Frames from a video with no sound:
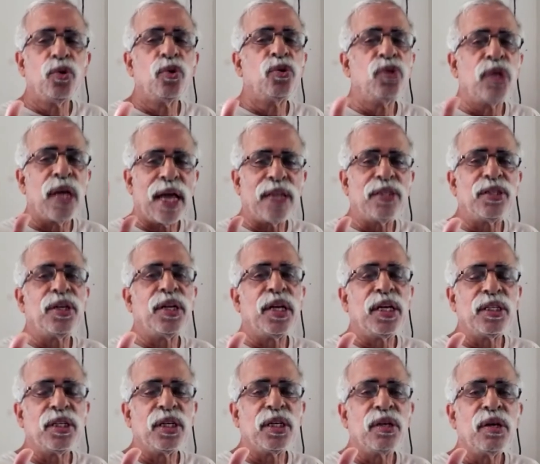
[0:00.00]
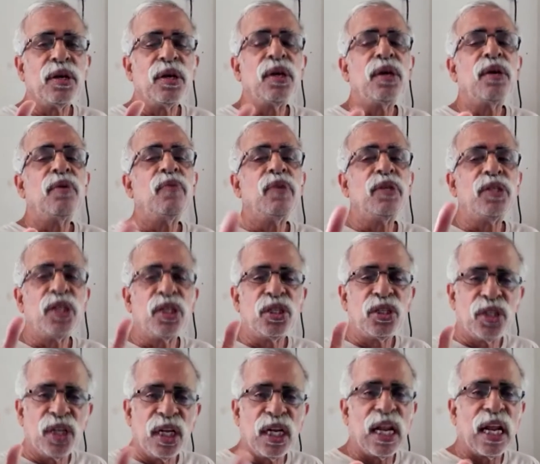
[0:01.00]
huge agitation which
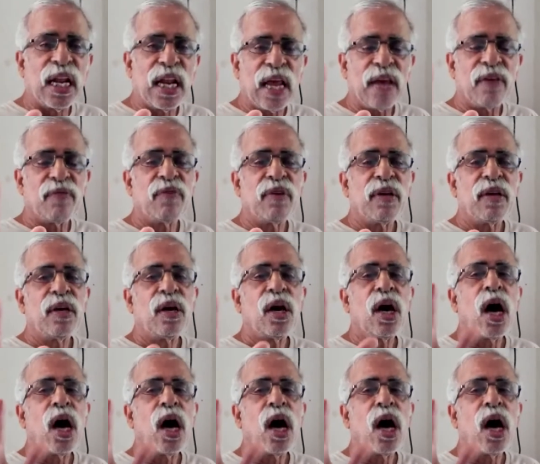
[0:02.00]
is still alive